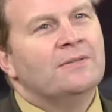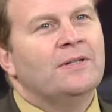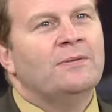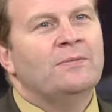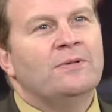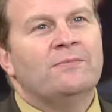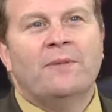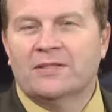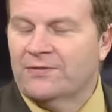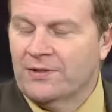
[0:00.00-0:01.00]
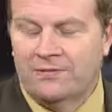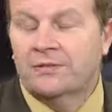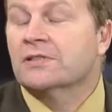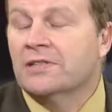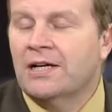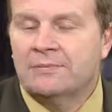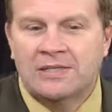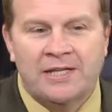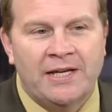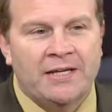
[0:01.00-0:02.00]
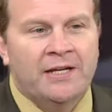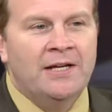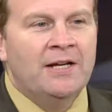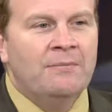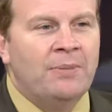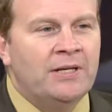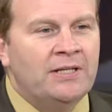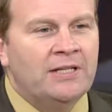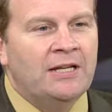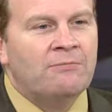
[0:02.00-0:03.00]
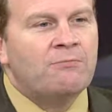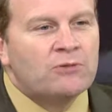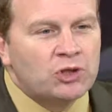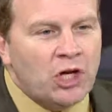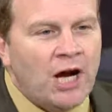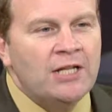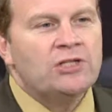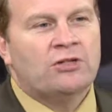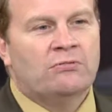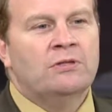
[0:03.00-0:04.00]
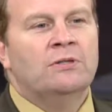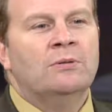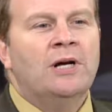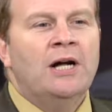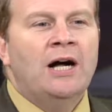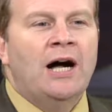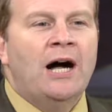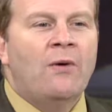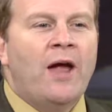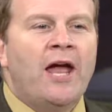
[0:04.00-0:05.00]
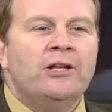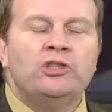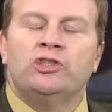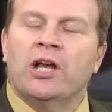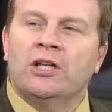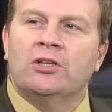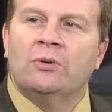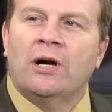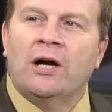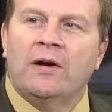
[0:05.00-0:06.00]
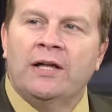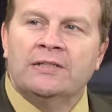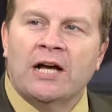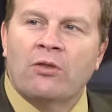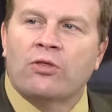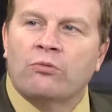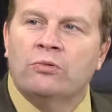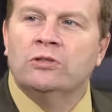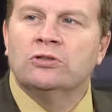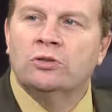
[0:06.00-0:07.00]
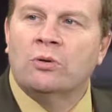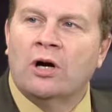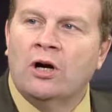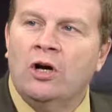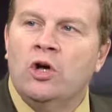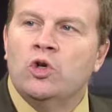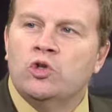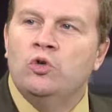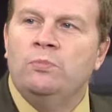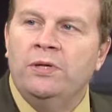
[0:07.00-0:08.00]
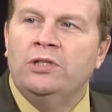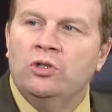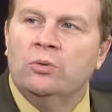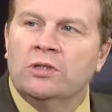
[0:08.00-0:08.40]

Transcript: and we've met for the first time today, mm-hmm. but it, it shines through how energetic you are and how thrilled you are to be doing